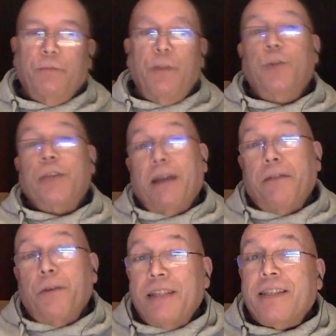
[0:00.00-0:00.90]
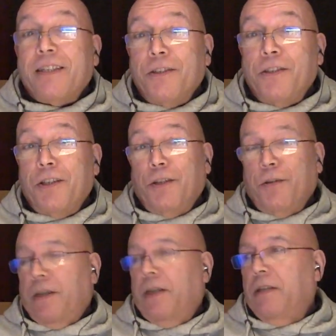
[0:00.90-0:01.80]
We used to have the assistants in
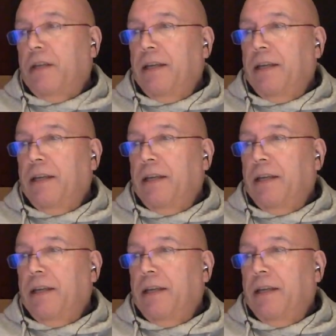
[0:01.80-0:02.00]
those days.